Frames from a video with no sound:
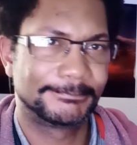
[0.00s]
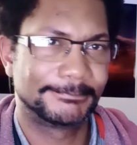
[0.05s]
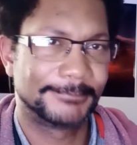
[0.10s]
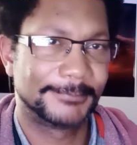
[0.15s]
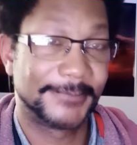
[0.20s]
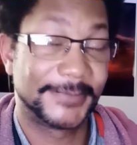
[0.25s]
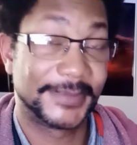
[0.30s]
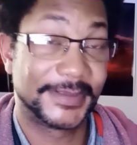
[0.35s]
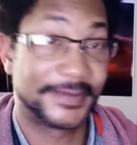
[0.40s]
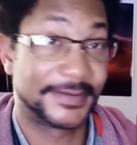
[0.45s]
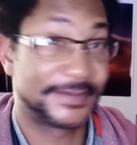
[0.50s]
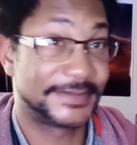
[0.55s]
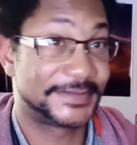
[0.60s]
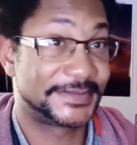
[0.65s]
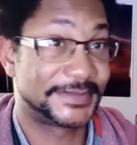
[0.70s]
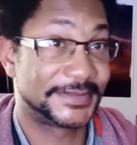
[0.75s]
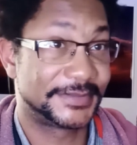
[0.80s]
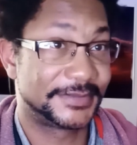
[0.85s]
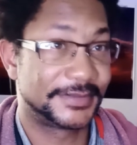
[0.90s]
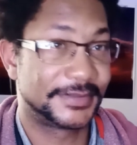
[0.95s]
They're
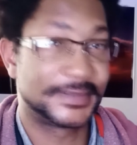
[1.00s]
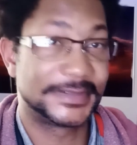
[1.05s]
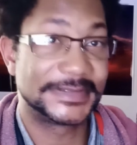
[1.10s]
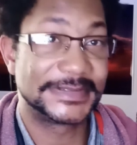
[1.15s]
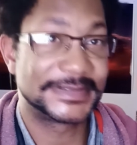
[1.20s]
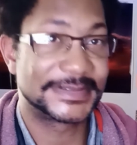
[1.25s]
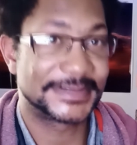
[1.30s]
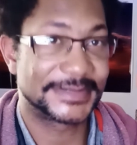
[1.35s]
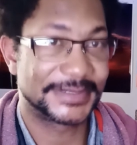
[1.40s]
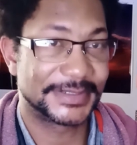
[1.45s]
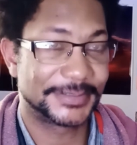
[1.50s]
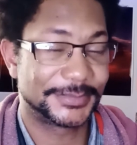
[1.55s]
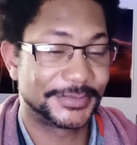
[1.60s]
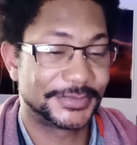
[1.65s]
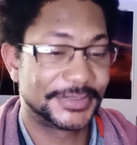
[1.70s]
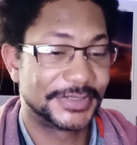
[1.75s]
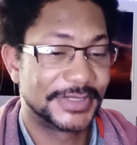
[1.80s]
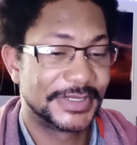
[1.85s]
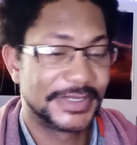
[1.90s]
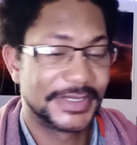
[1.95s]
considered
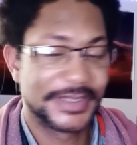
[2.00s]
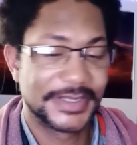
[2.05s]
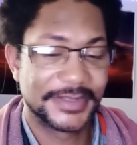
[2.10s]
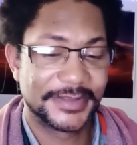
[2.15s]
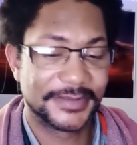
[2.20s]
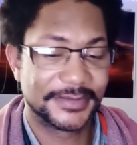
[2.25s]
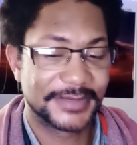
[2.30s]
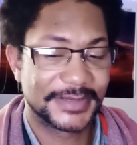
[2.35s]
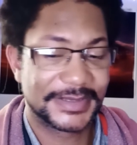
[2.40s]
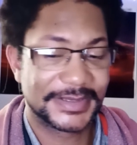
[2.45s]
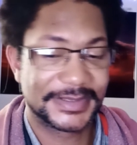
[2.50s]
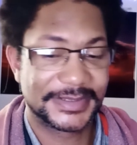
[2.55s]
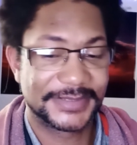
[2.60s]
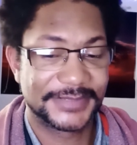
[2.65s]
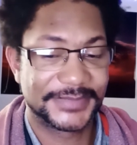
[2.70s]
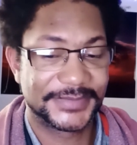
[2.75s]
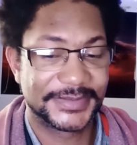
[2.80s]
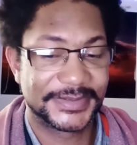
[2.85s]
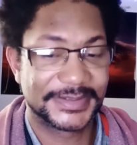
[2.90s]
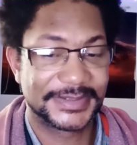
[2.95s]
unstable. They're not
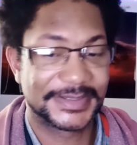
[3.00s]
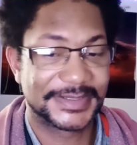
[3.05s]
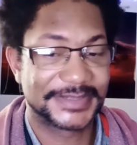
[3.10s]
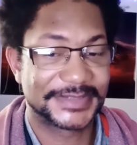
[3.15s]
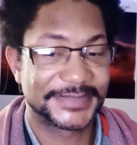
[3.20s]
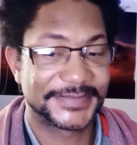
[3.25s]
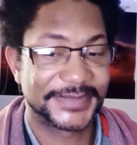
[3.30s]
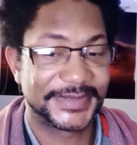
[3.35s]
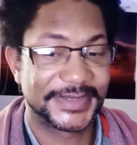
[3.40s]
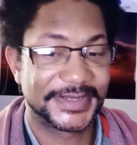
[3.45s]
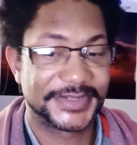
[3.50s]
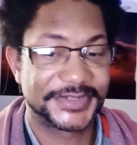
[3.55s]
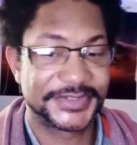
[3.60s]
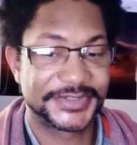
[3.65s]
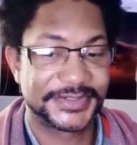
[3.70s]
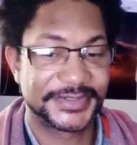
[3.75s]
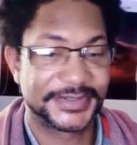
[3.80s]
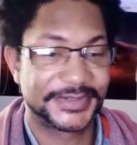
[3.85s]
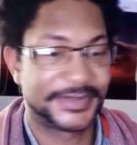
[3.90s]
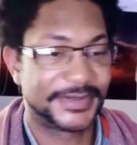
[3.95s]
given the
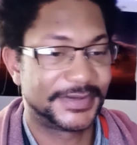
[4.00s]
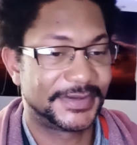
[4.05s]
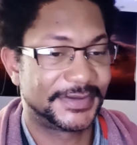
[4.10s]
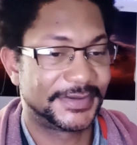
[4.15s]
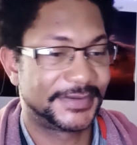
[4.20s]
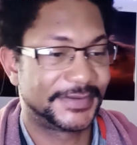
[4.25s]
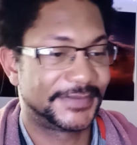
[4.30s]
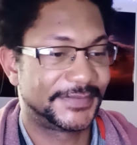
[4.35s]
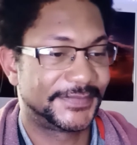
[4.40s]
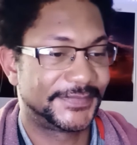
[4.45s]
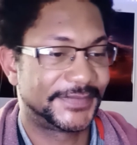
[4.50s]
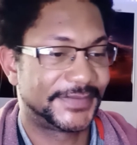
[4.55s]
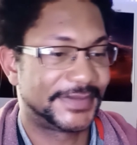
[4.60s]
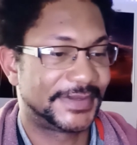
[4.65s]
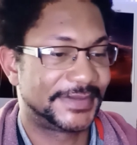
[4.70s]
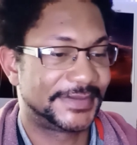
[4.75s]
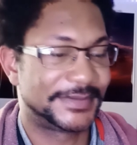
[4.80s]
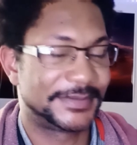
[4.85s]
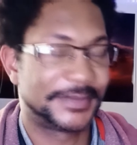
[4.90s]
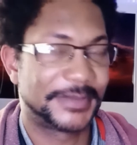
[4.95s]
classification of
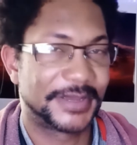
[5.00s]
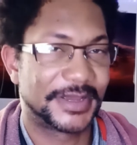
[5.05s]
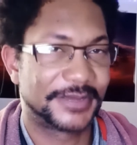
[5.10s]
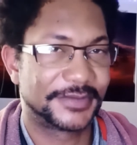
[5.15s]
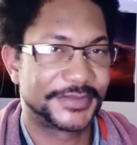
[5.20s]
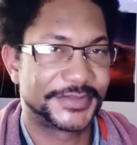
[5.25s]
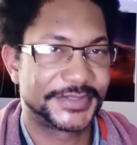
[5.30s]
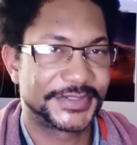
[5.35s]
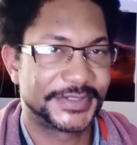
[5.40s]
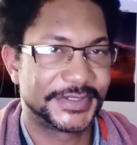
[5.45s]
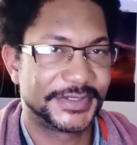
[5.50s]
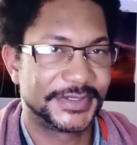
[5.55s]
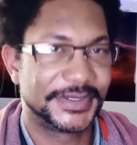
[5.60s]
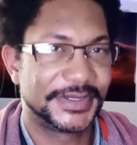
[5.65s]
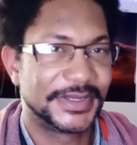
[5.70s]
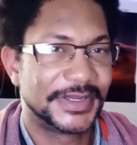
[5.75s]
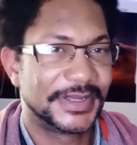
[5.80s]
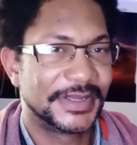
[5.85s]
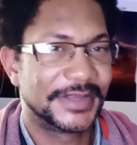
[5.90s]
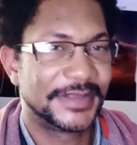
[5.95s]
a democracy.
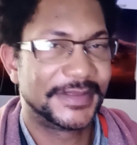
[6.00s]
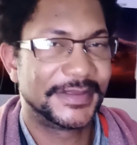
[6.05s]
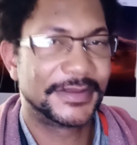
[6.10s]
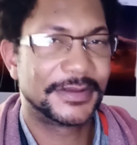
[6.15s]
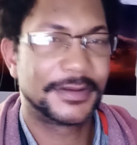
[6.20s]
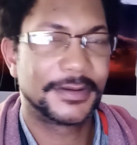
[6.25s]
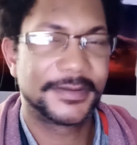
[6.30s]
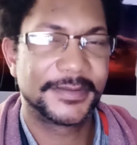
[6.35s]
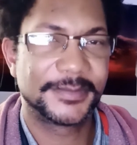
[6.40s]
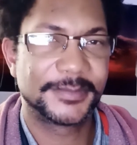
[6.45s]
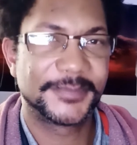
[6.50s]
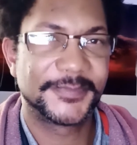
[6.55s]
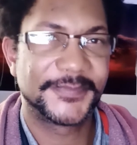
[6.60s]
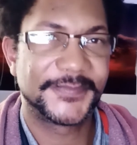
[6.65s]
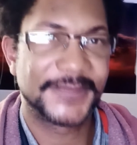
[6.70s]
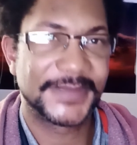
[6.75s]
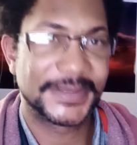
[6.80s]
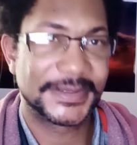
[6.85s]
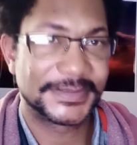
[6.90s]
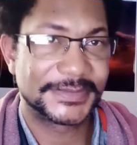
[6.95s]
They call them
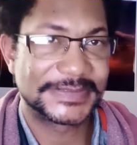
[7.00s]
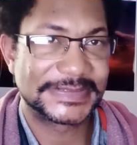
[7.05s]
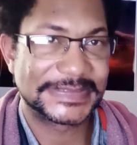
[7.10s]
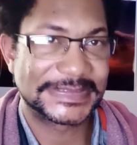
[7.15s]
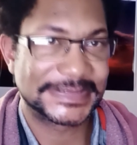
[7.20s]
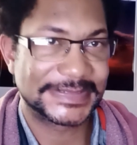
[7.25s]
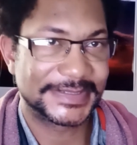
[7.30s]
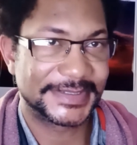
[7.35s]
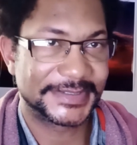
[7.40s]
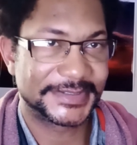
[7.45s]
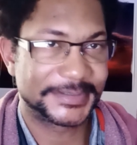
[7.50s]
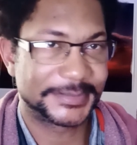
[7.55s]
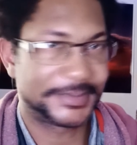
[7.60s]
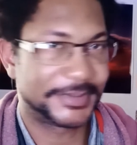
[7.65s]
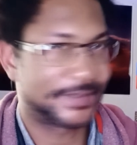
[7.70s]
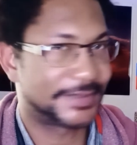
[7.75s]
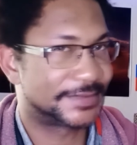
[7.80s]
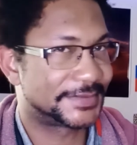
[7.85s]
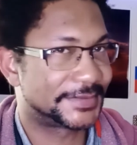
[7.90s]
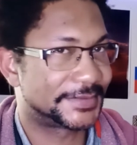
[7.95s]
failed states
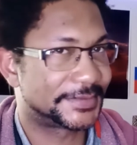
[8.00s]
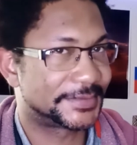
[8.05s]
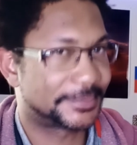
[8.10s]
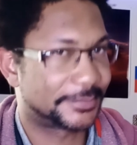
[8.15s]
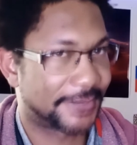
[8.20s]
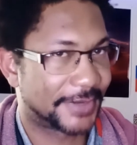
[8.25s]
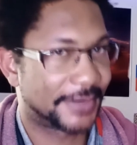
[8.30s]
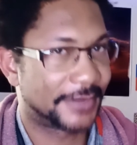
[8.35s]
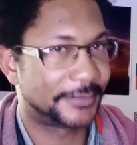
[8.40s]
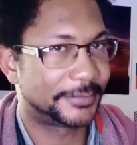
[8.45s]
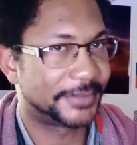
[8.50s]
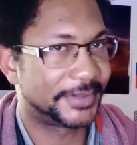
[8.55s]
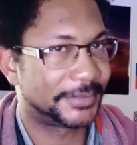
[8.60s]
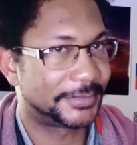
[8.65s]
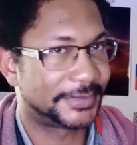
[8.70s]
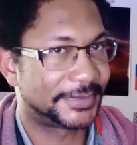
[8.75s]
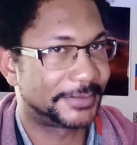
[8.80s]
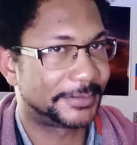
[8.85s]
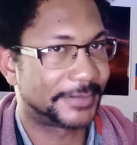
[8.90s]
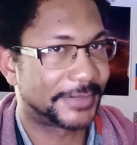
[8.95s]
because there's brown
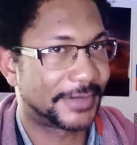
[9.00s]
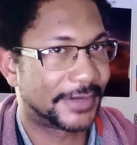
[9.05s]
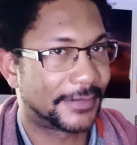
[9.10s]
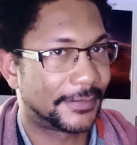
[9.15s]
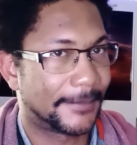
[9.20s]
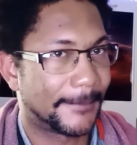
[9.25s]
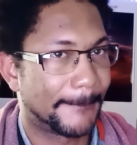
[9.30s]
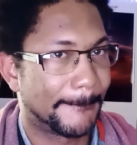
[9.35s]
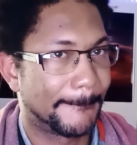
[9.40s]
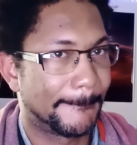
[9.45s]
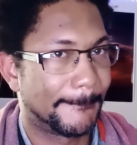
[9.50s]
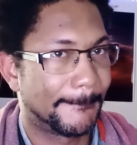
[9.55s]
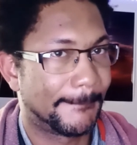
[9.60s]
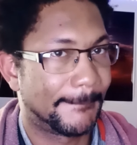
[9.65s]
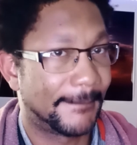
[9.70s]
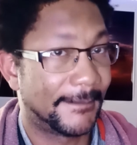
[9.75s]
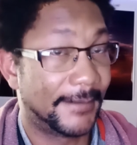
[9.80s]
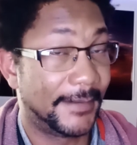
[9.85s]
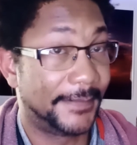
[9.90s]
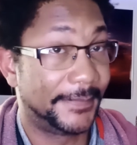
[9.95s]
people in power
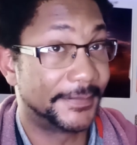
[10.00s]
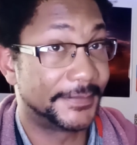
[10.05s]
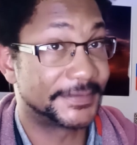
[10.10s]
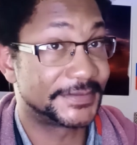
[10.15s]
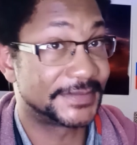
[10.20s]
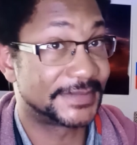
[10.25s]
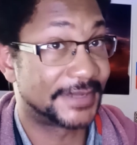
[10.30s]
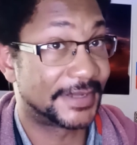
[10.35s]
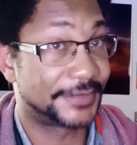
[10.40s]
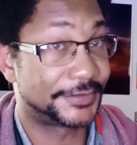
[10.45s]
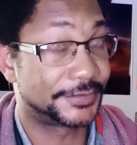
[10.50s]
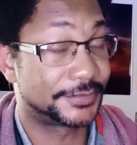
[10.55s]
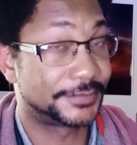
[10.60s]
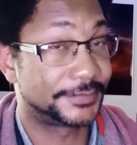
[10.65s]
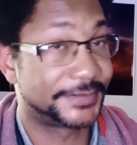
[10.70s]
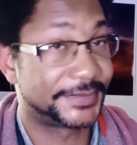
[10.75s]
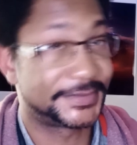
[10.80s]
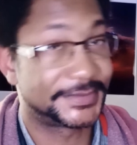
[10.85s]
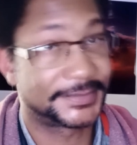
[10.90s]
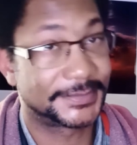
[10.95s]
and there's natural
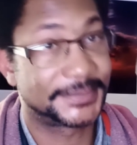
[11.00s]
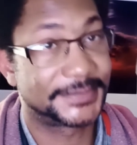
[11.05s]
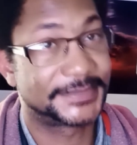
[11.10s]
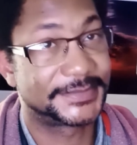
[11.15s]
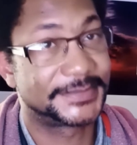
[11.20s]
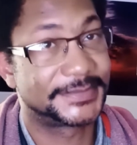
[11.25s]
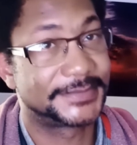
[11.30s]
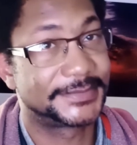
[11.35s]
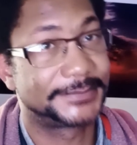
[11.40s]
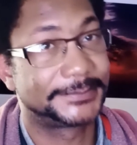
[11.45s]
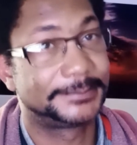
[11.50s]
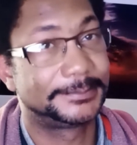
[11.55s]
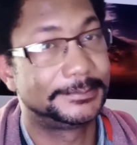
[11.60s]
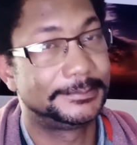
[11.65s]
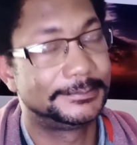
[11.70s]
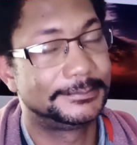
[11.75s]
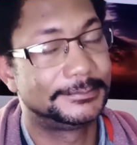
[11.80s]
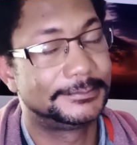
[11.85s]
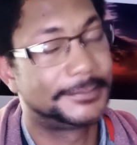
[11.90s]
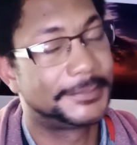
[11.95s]
resources,
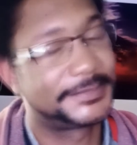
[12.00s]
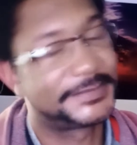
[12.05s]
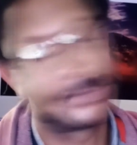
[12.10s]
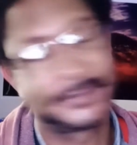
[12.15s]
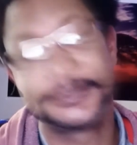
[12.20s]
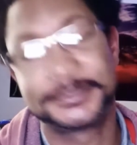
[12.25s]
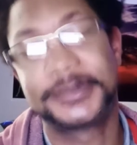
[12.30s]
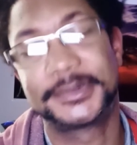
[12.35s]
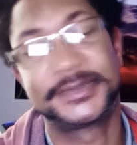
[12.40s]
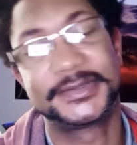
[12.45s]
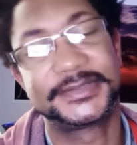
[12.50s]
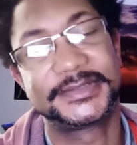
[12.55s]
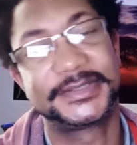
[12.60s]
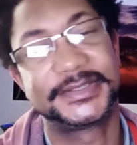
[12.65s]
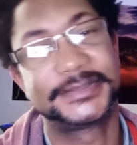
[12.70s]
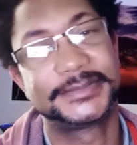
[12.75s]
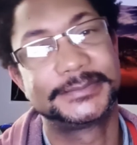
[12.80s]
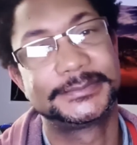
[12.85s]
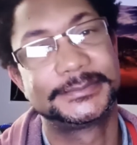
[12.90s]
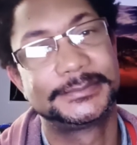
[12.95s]
most importantly.
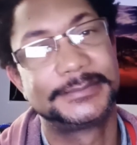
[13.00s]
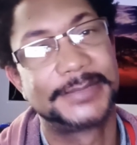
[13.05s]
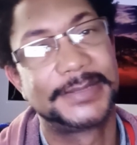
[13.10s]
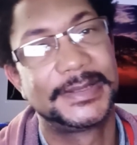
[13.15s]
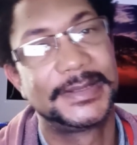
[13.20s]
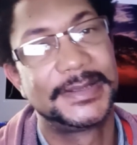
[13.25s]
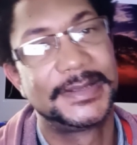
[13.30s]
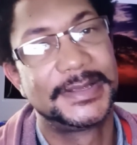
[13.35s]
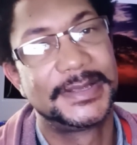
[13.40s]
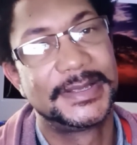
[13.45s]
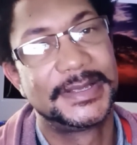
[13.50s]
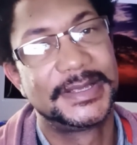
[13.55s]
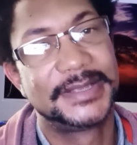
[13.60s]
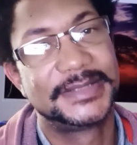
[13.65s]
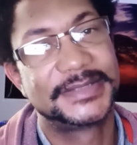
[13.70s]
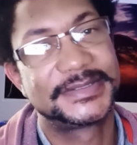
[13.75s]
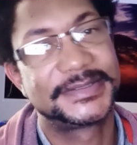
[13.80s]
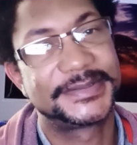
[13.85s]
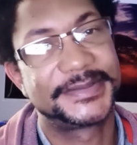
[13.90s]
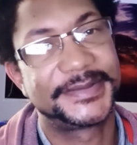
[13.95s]

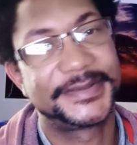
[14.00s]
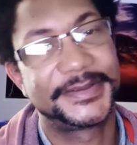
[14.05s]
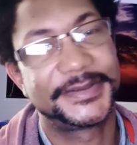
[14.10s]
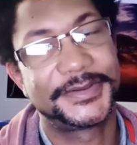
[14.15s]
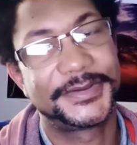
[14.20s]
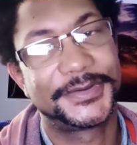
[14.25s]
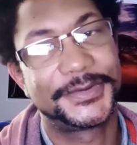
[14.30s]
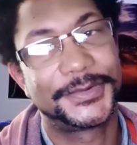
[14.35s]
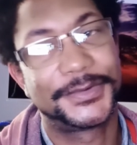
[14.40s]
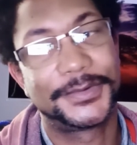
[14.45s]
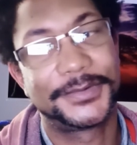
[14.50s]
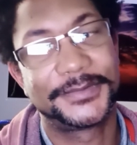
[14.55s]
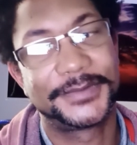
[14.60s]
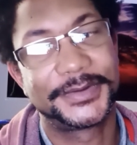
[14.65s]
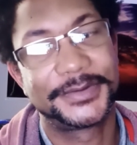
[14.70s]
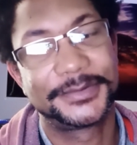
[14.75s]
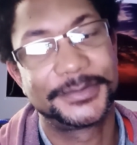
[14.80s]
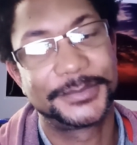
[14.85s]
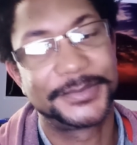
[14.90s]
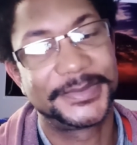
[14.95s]
So they go
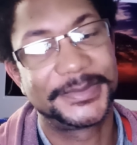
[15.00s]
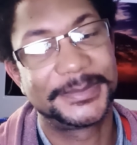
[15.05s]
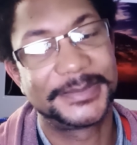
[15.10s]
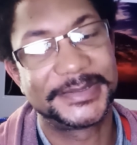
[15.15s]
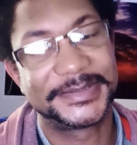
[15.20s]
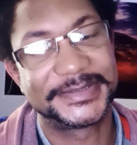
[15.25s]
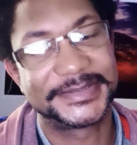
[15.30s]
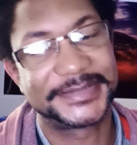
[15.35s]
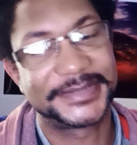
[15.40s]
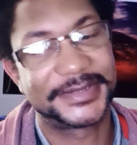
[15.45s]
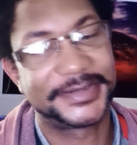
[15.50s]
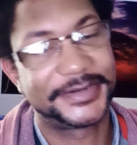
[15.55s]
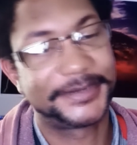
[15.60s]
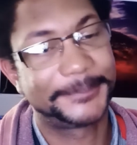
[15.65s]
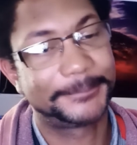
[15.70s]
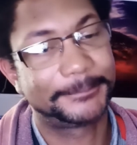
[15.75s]
over with the military